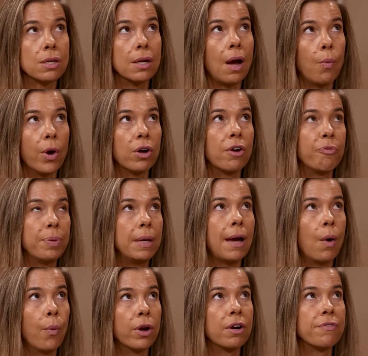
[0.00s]
A, I wonder if
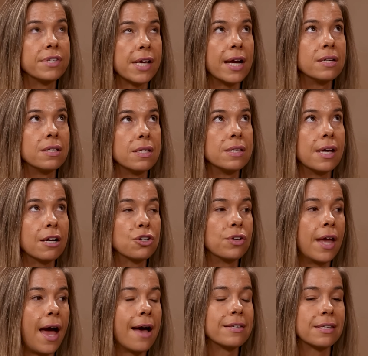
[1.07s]
I wonder if scientists
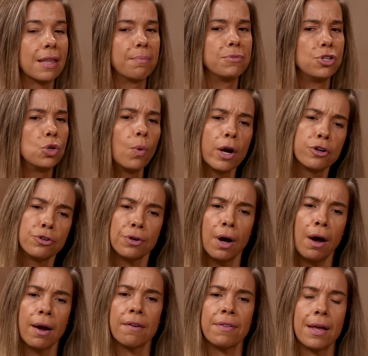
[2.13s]
actually ask them, "Do you walk your dog?"